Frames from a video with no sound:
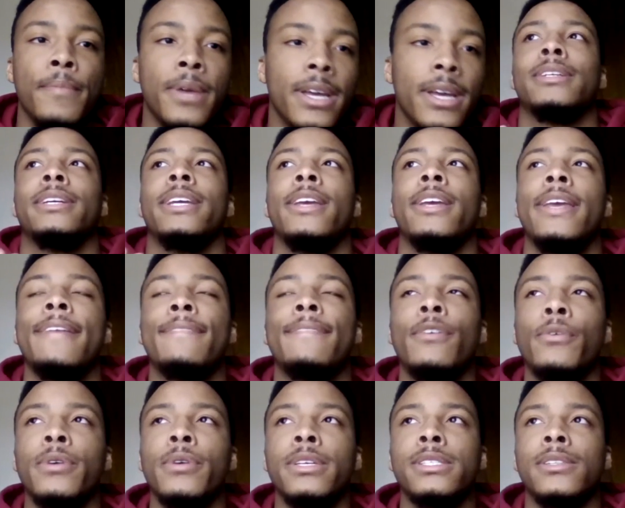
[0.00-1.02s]
he
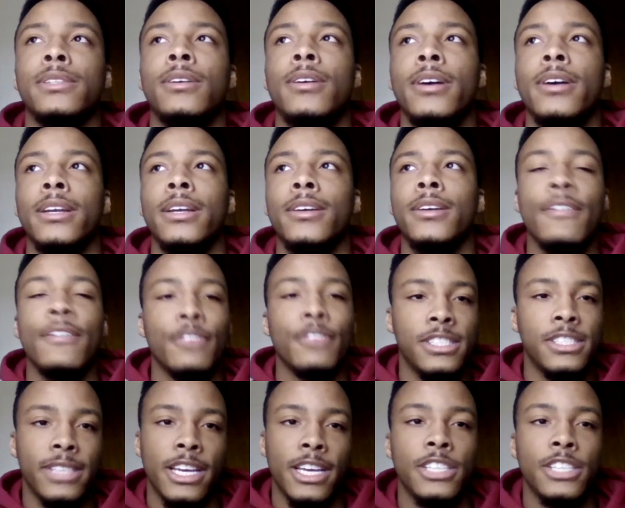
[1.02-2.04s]
focused on
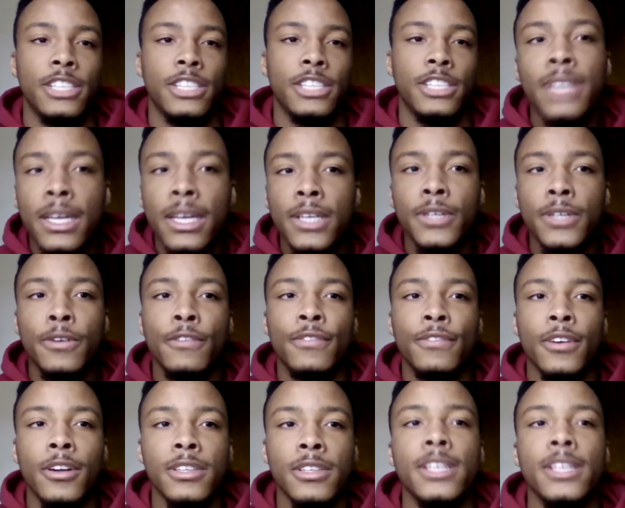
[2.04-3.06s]
conversational Telugu
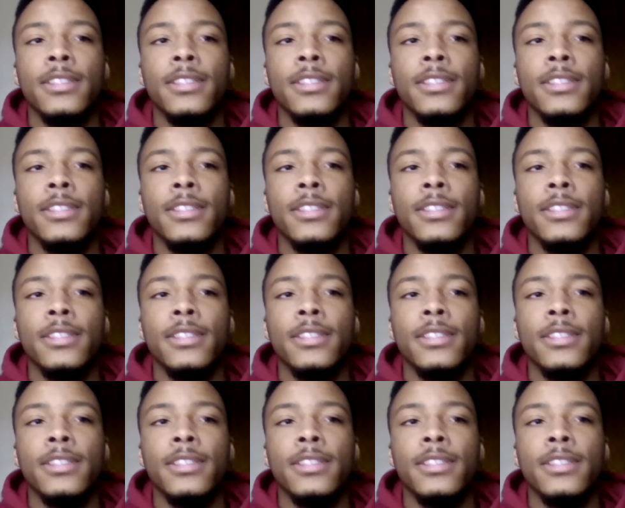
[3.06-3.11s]
first,